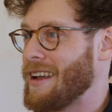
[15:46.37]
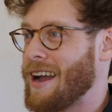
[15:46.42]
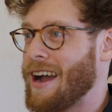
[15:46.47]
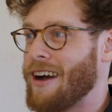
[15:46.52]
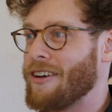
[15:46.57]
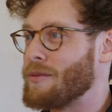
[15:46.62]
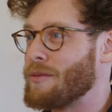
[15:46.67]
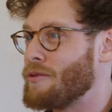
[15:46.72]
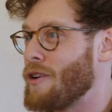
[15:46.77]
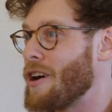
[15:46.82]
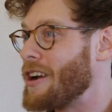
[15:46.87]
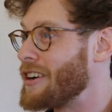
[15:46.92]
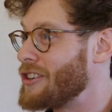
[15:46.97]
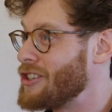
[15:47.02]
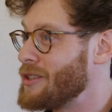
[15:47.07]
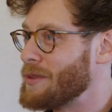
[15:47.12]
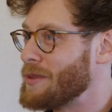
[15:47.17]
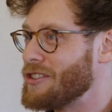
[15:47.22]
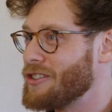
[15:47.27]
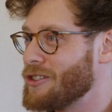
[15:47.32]
how the product
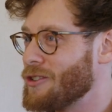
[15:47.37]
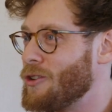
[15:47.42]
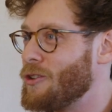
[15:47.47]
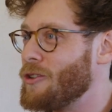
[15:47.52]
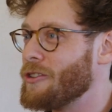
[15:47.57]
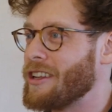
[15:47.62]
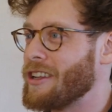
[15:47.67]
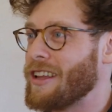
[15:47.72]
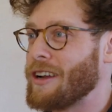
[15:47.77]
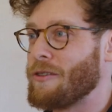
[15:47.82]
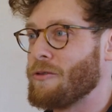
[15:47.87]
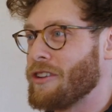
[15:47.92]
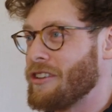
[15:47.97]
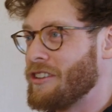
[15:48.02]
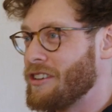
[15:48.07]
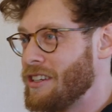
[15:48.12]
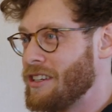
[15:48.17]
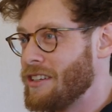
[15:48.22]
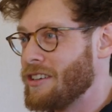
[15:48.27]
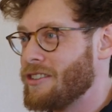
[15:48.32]
should be sold and like what
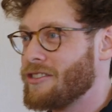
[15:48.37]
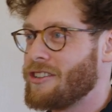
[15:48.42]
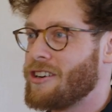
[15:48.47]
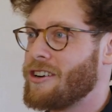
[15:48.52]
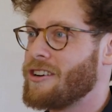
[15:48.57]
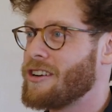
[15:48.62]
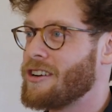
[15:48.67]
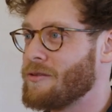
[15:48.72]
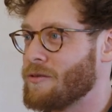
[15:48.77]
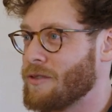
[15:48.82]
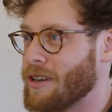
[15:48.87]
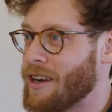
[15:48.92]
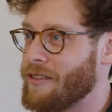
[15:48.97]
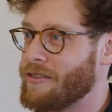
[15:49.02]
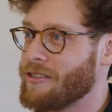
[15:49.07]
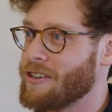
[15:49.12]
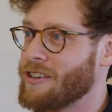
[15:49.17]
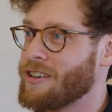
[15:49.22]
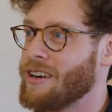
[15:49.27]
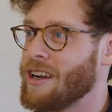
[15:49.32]
the details are and
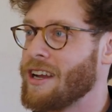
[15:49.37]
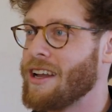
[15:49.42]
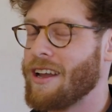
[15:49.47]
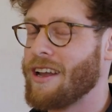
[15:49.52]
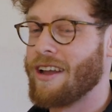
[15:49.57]
whatever.